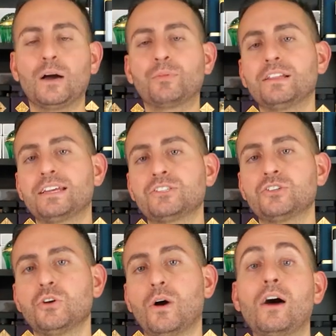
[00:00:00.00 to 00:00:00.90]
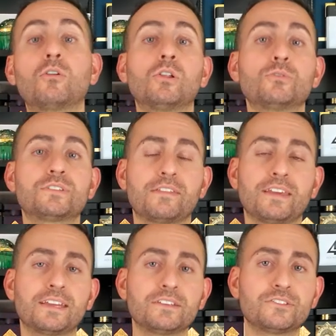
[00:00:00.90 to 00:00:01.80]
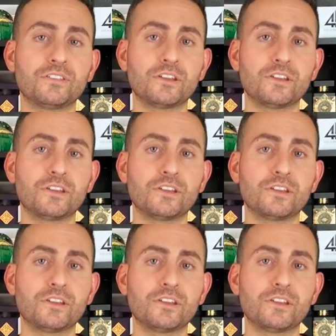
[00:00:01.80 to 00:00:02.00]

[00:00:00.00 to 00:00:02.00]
I'm gonna let you know how close I think it is to